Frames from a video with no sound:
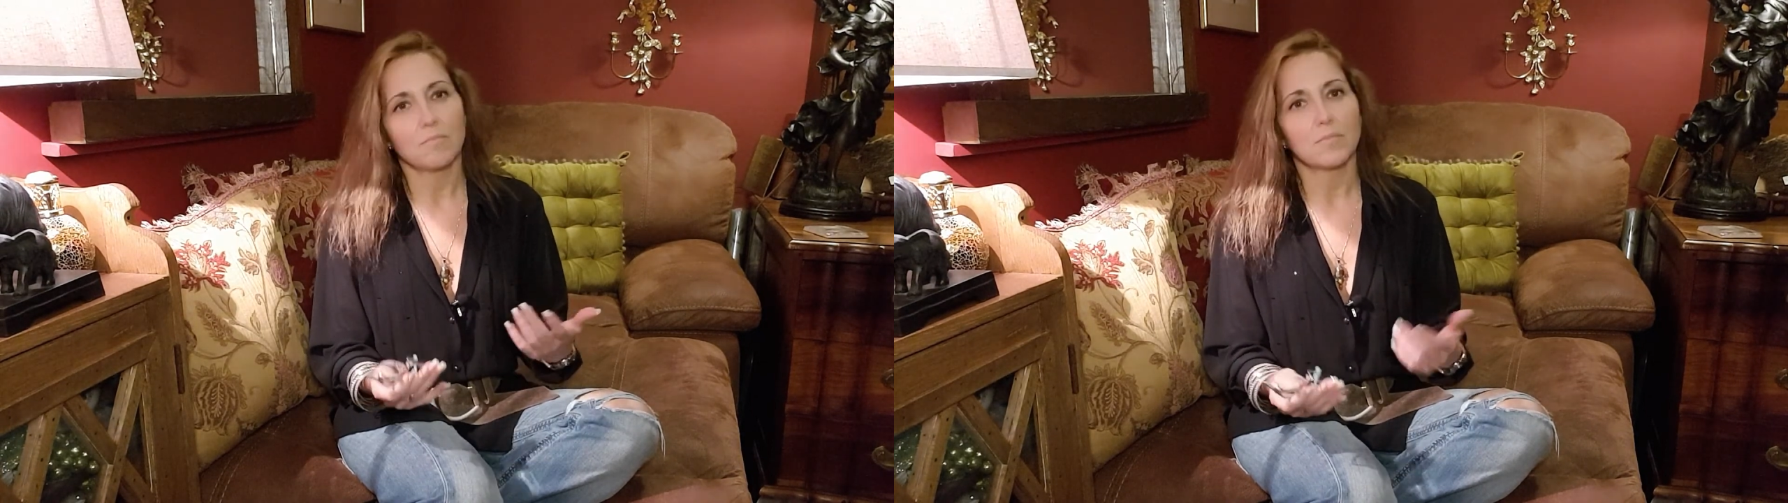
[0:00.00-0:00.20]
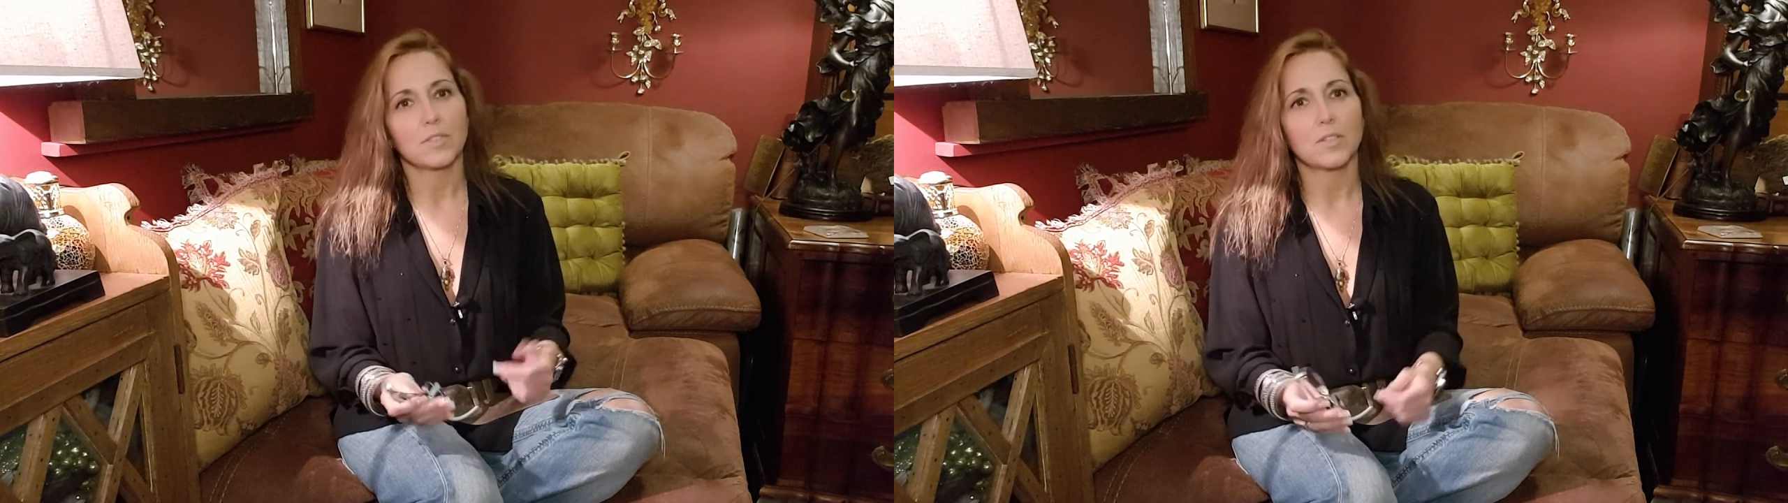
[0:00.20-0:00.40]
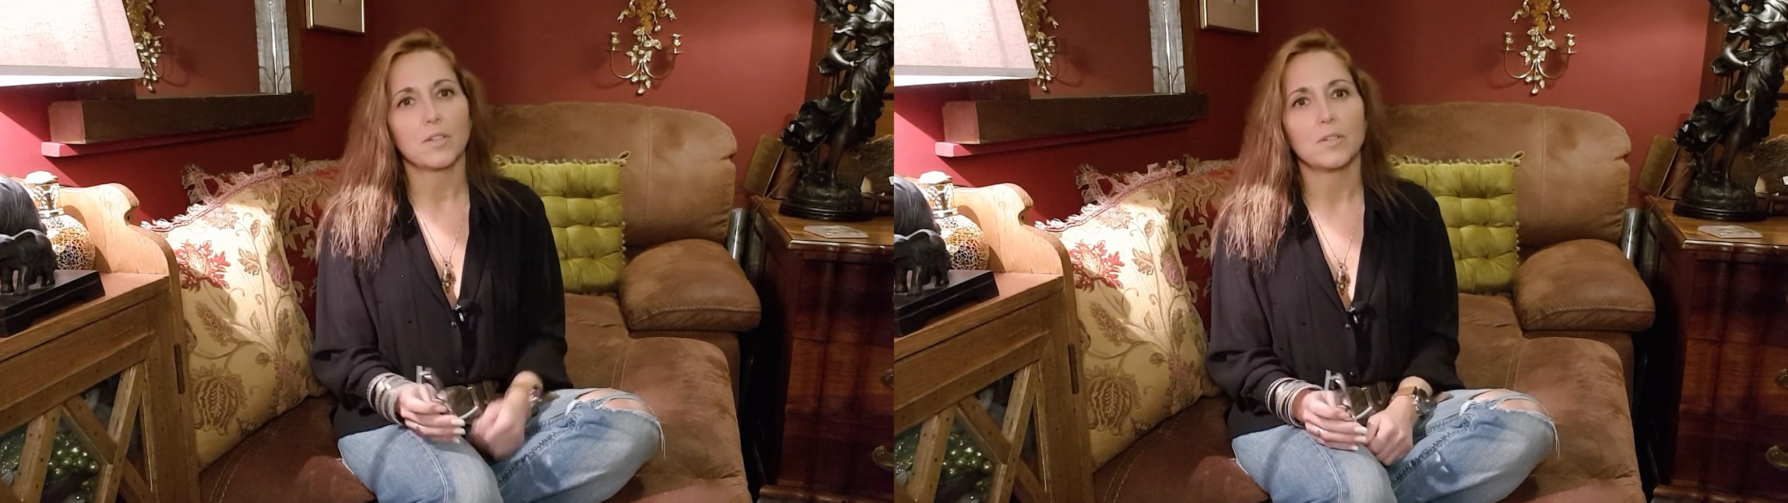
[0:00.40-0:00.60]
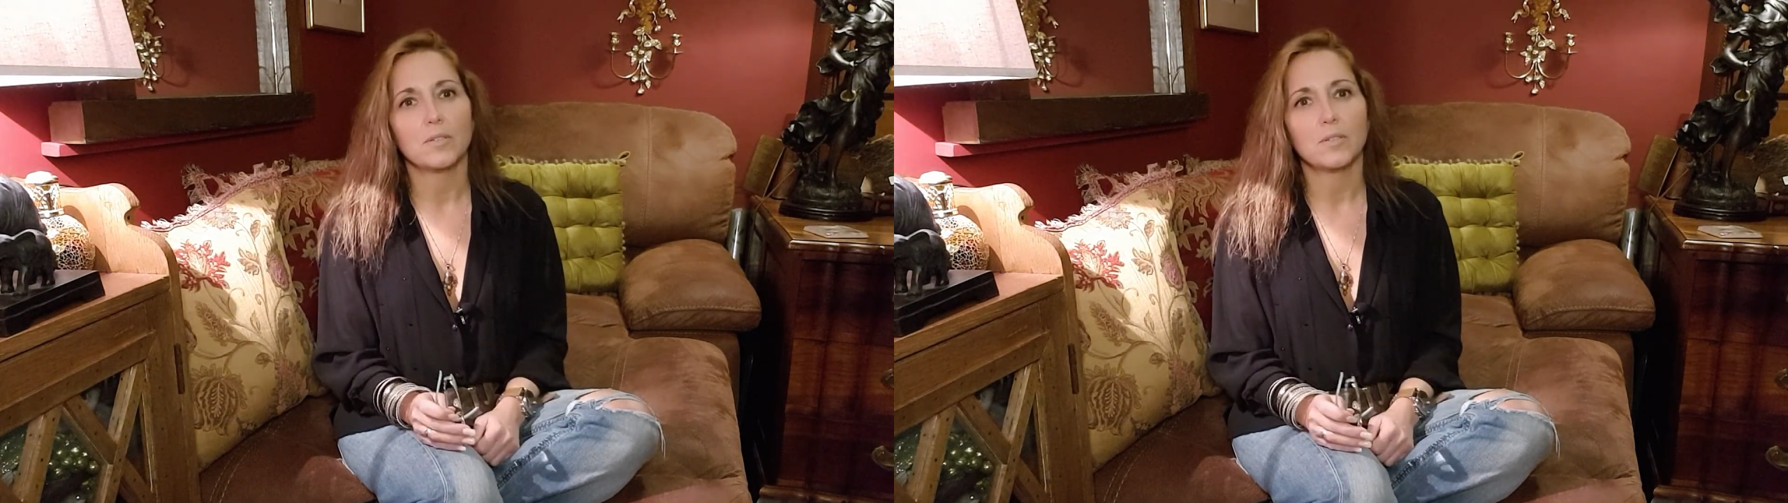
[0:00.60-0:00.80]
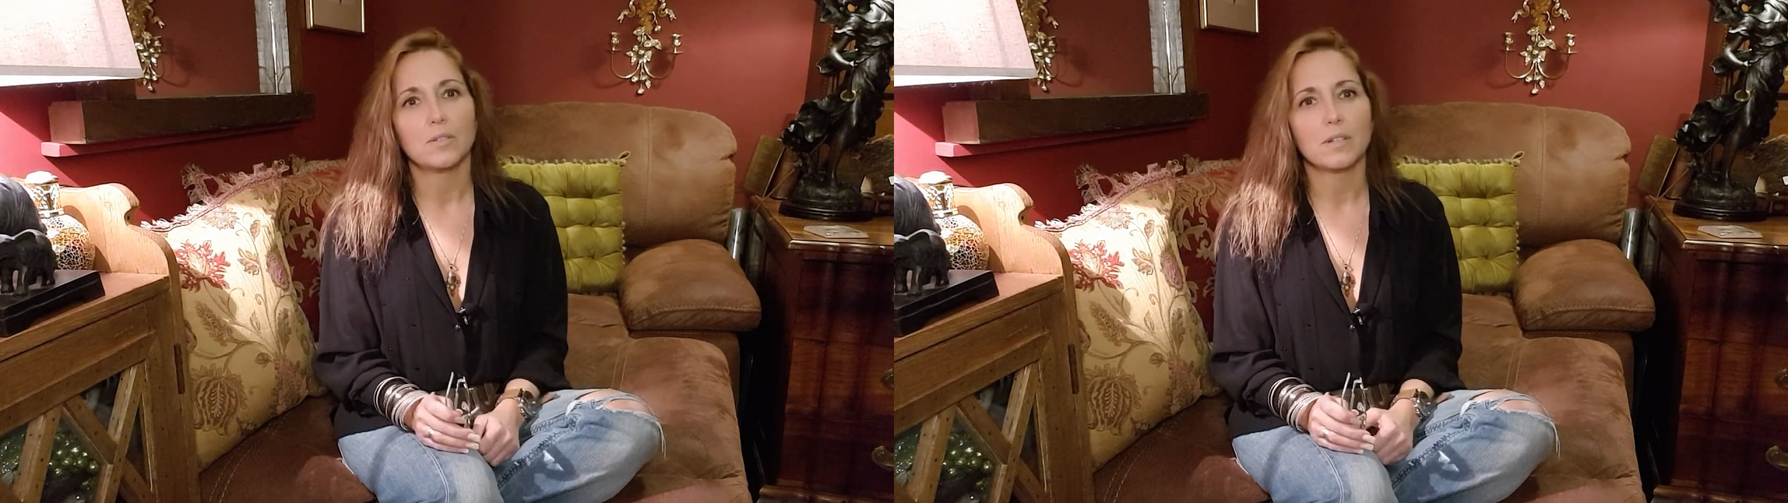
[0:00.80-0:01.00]

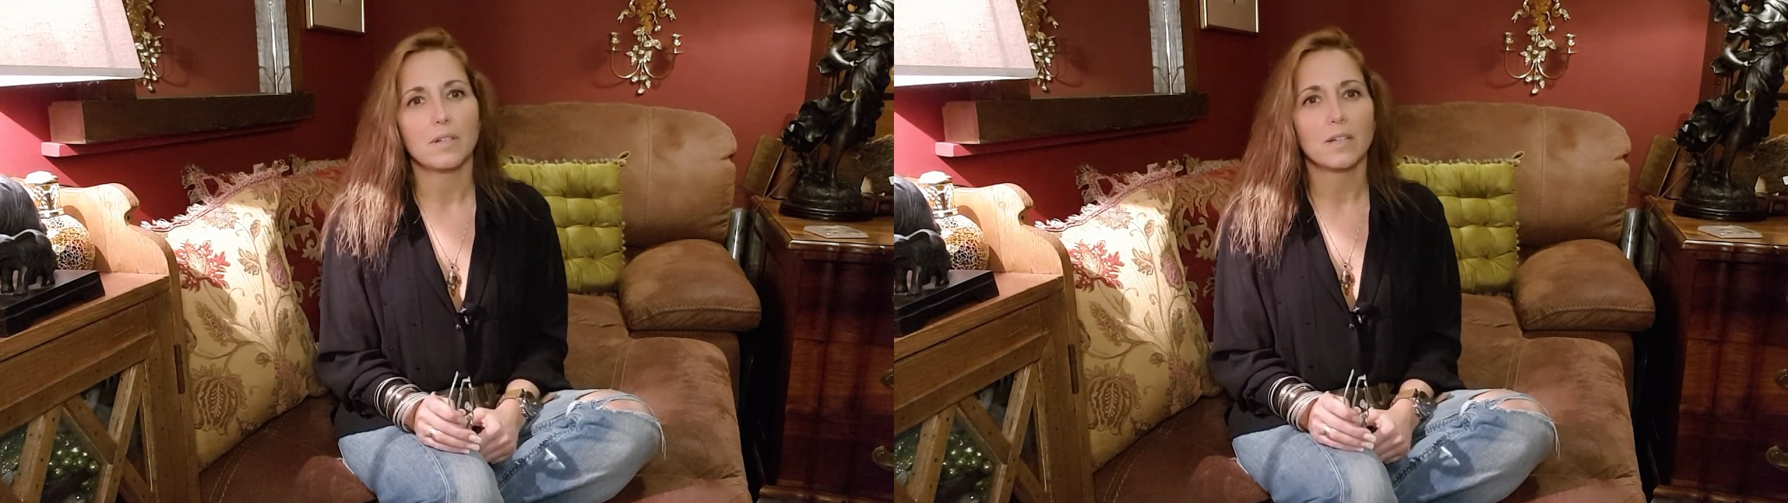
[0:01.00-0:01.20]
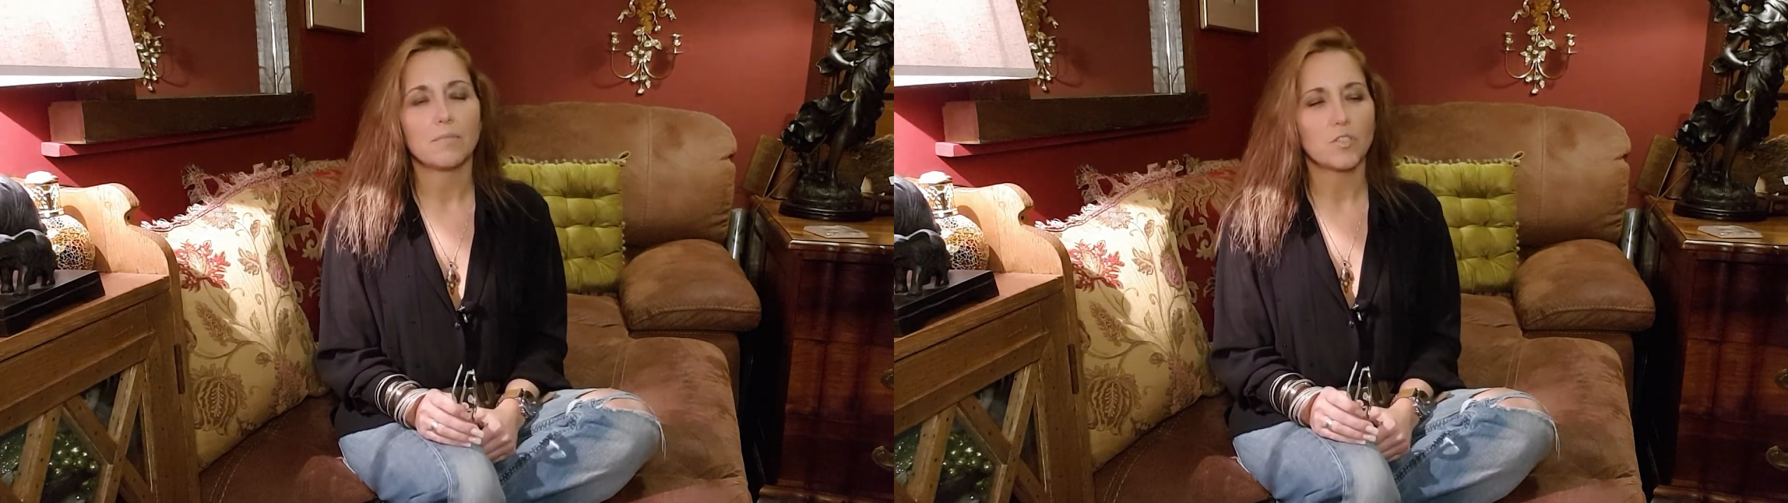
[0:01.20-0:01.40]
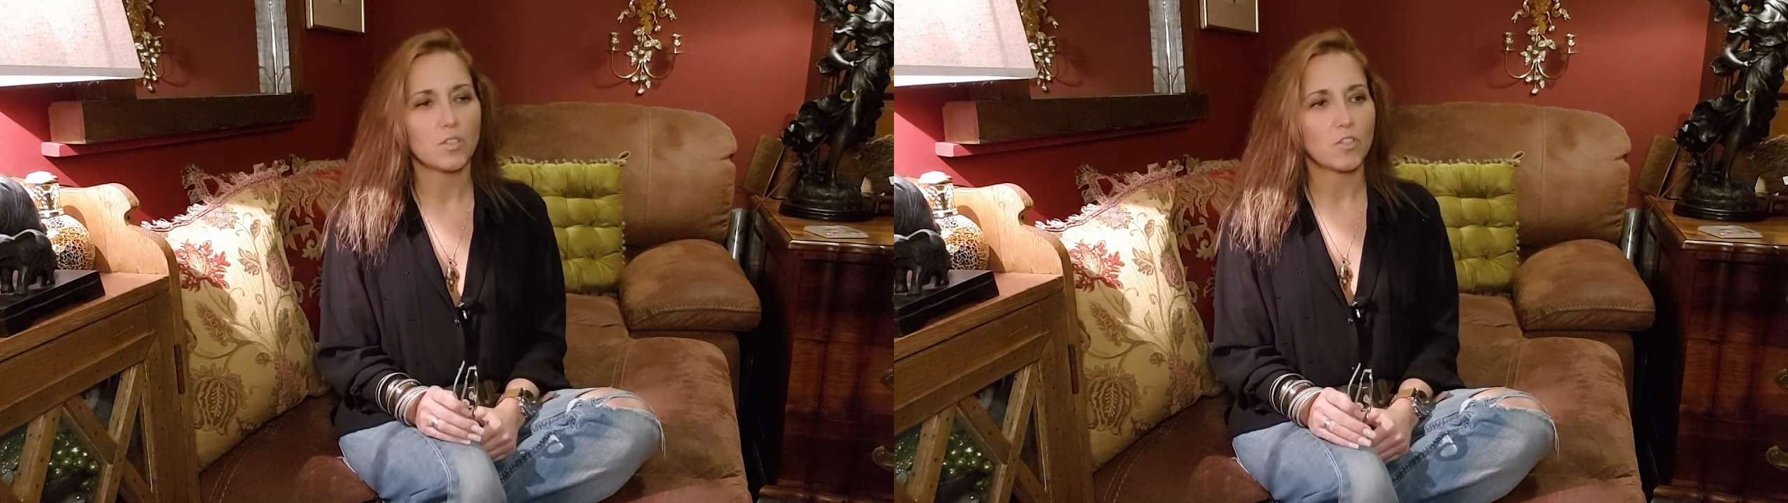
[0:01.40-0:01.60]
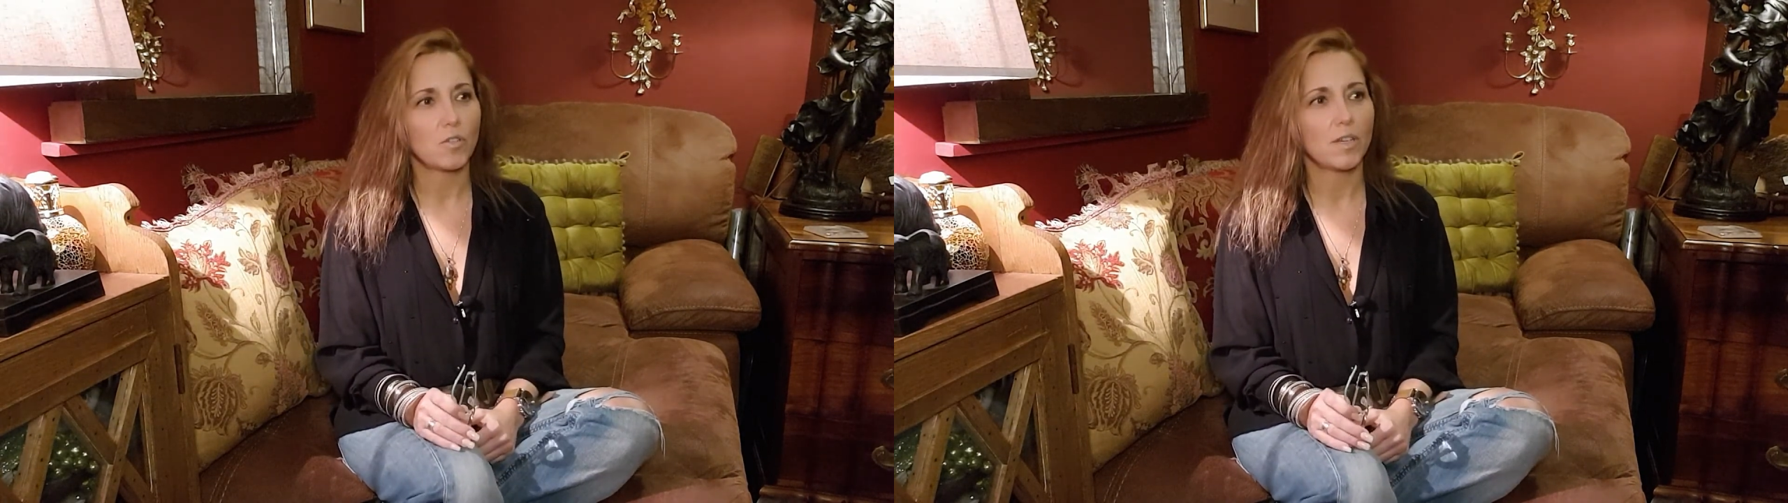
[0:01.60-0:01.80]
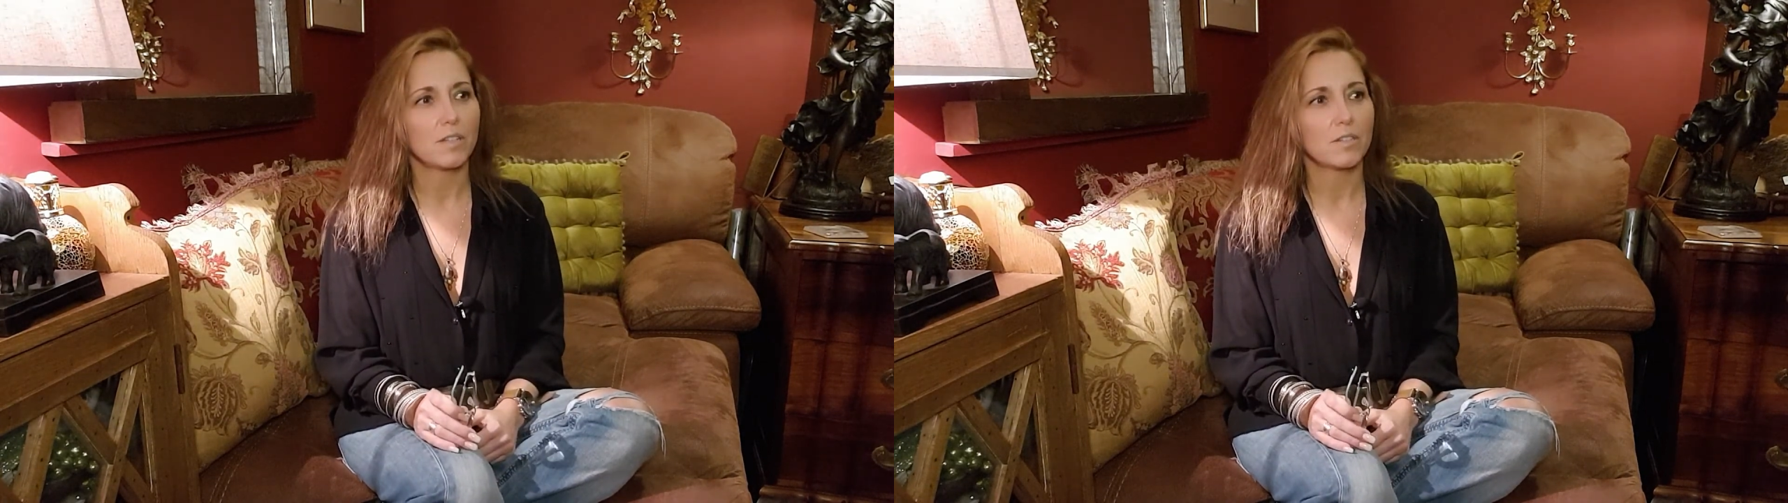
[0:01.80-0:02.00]
So I'm just
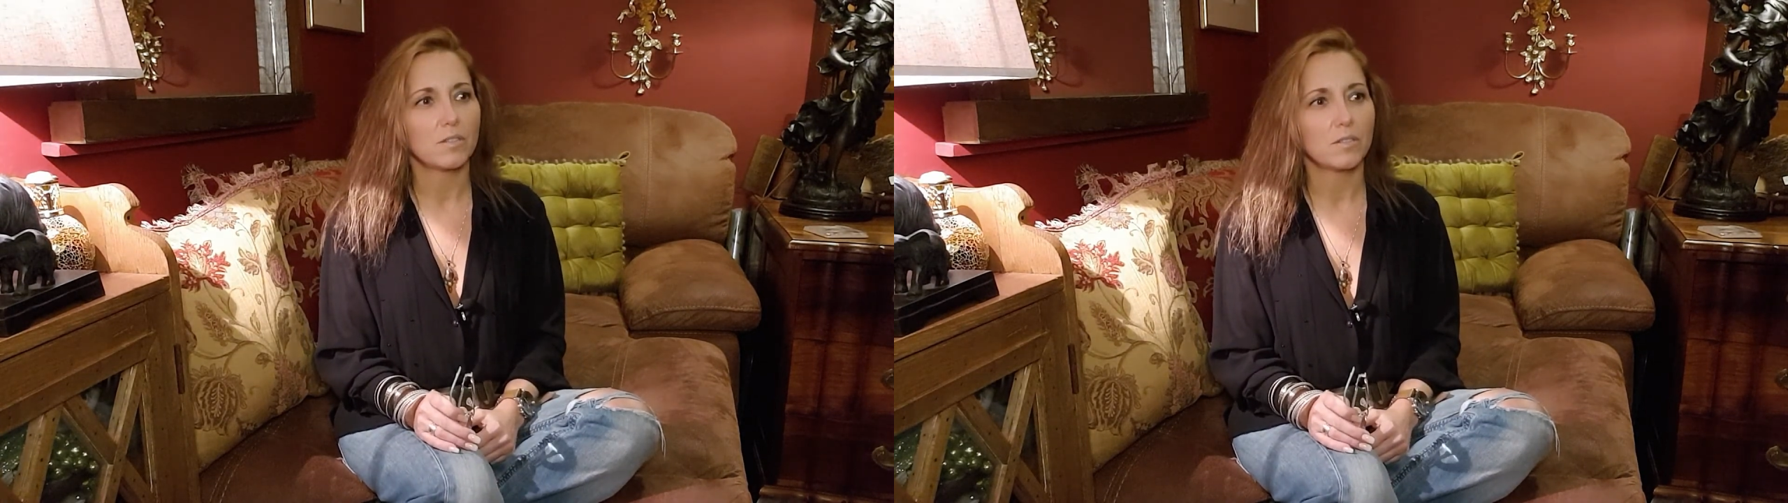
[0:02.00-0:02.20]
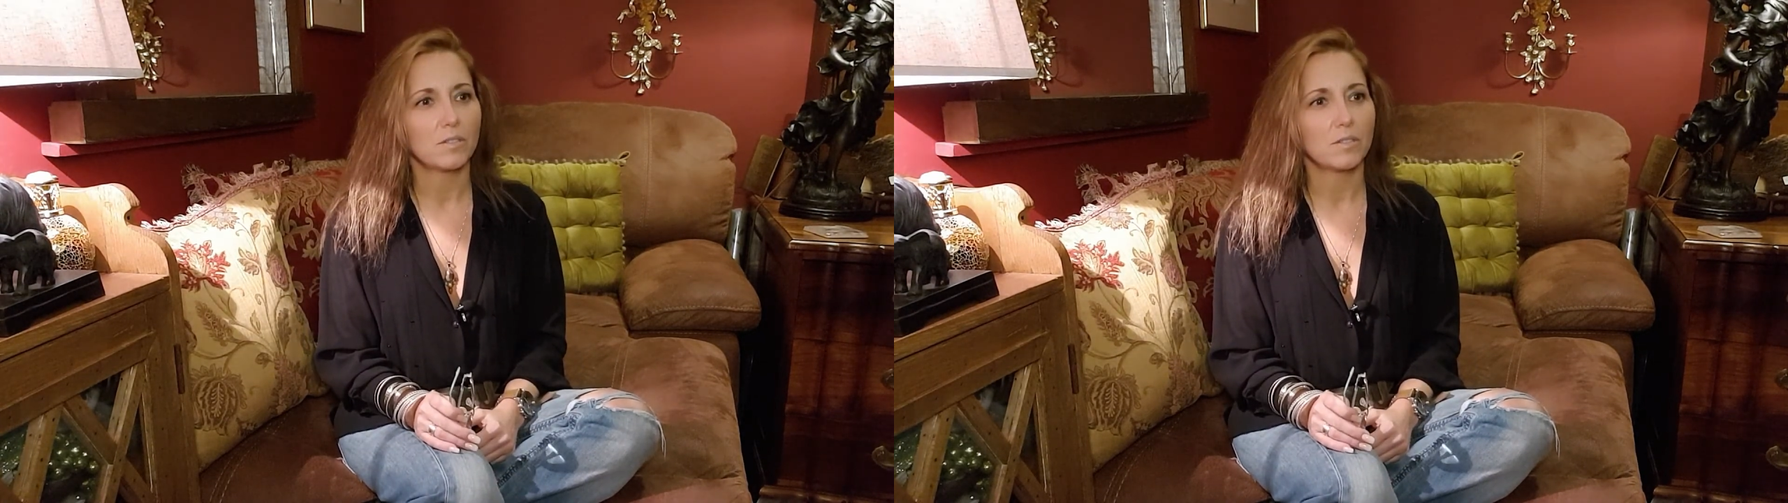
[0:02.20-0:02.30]
trying to